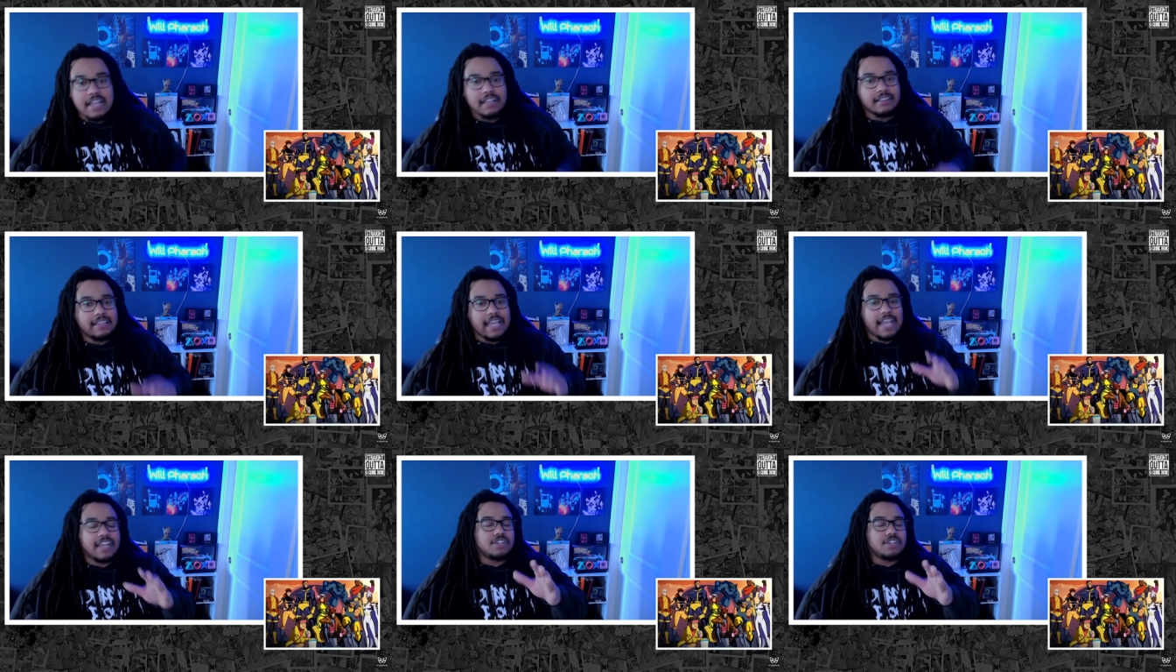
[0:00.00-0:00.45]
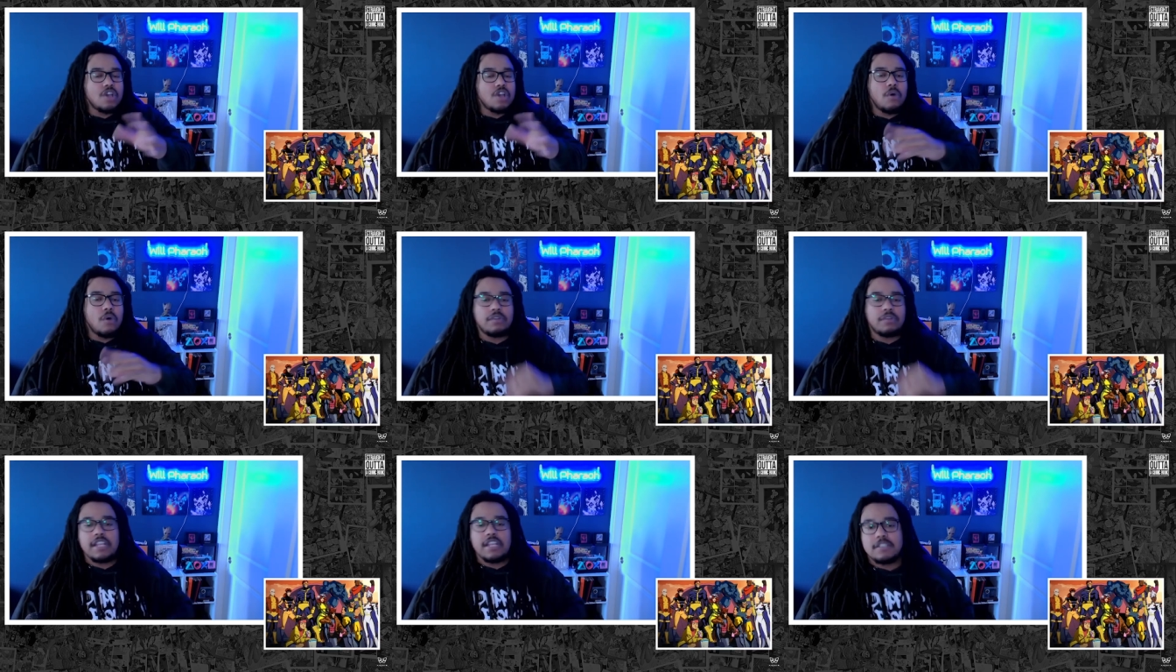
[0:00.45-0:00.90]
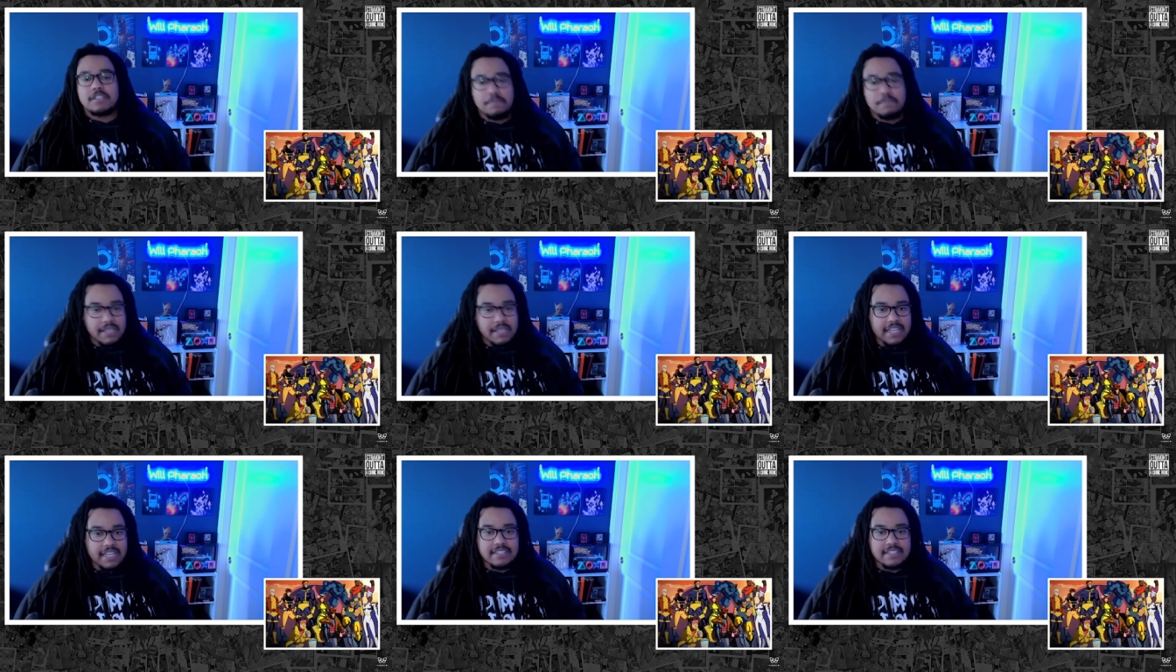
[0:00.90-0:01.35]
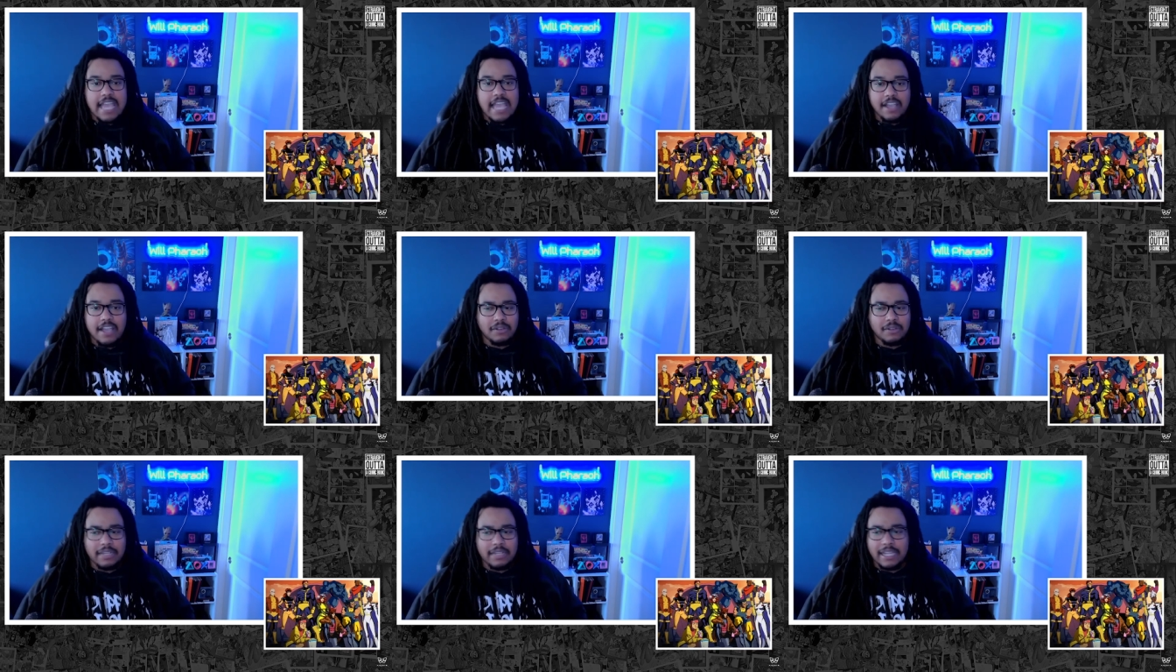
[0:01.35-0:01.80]
that don't need to be
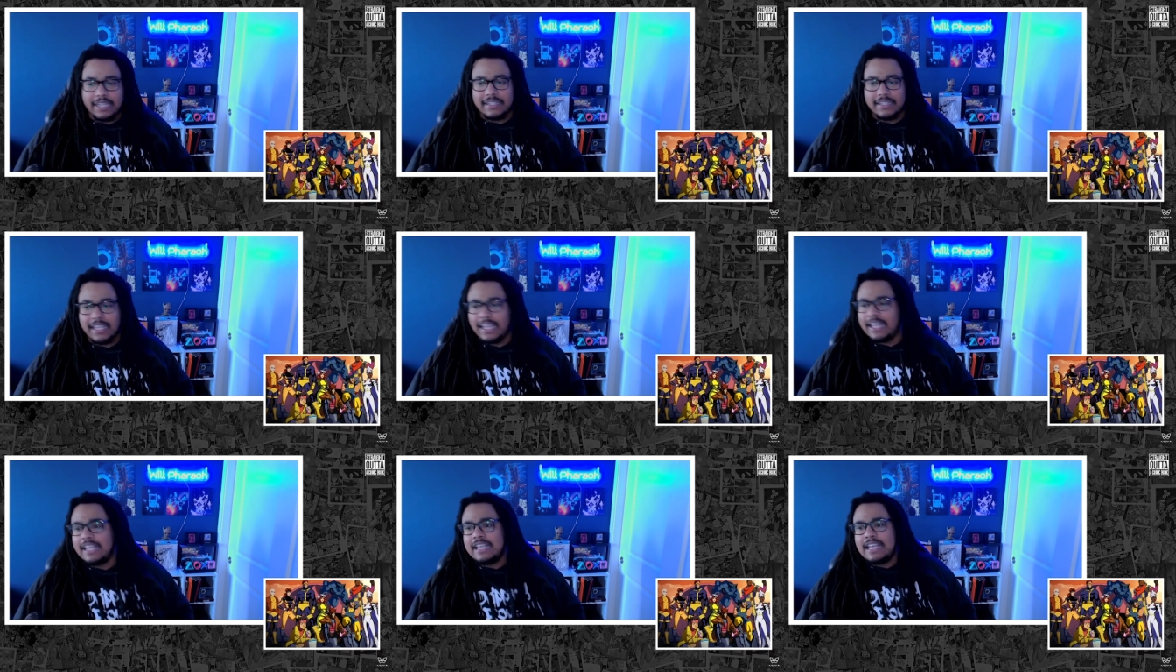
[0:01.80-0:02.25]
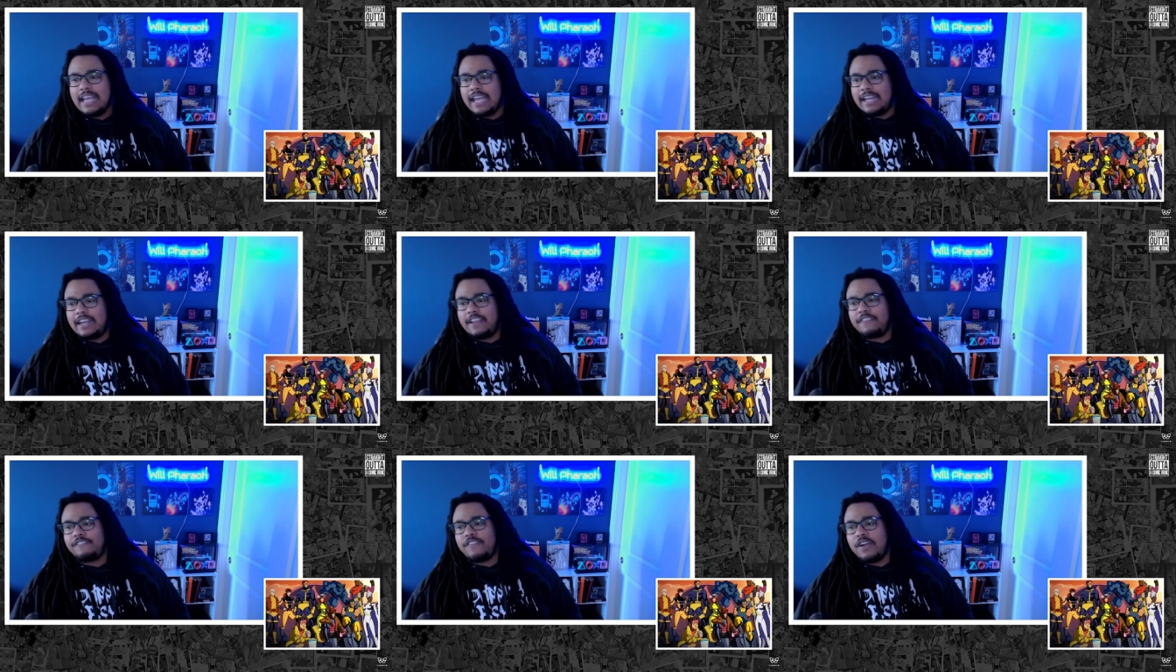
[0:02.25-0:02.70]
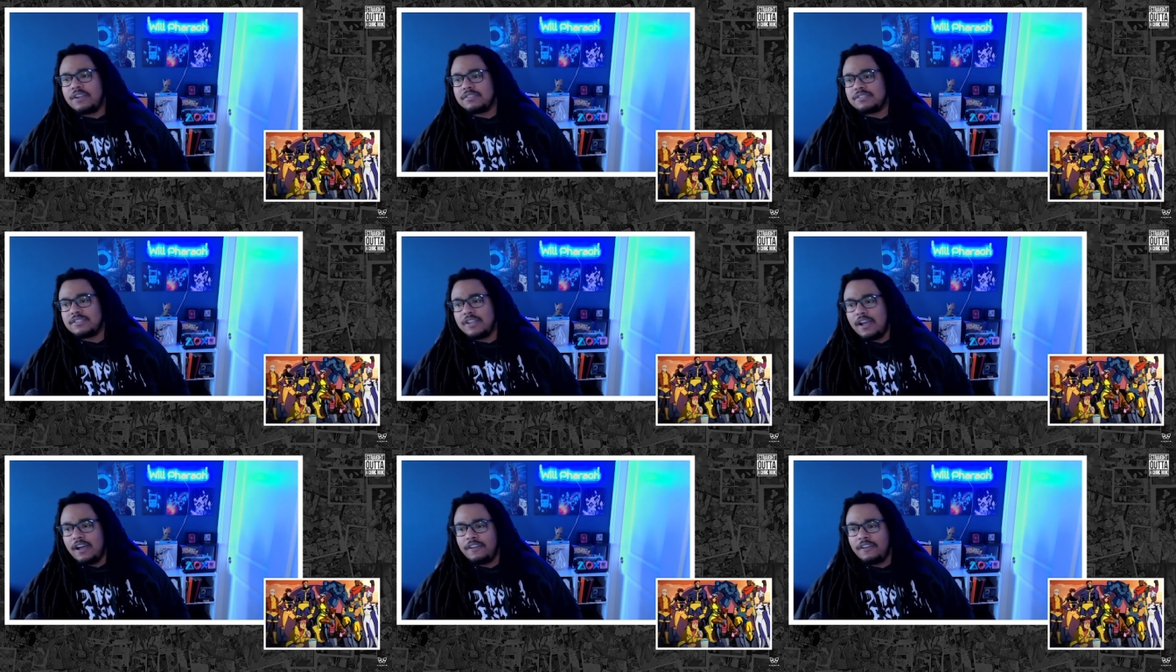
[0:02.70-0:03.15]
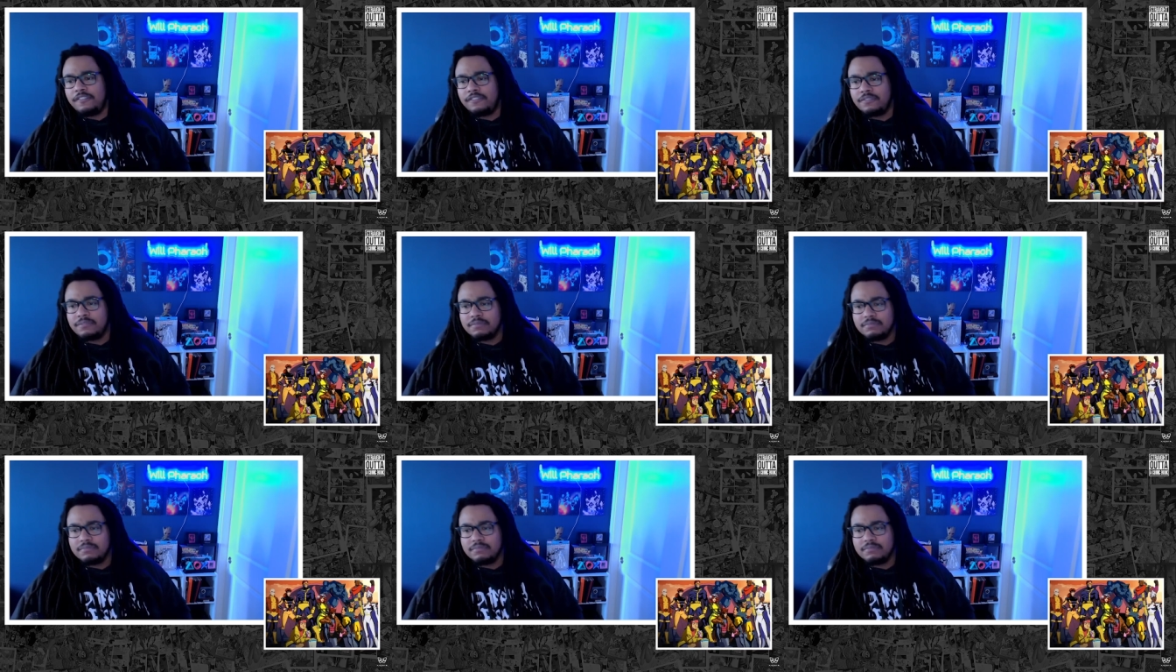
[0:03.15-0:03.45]
entangled like that. And then first off,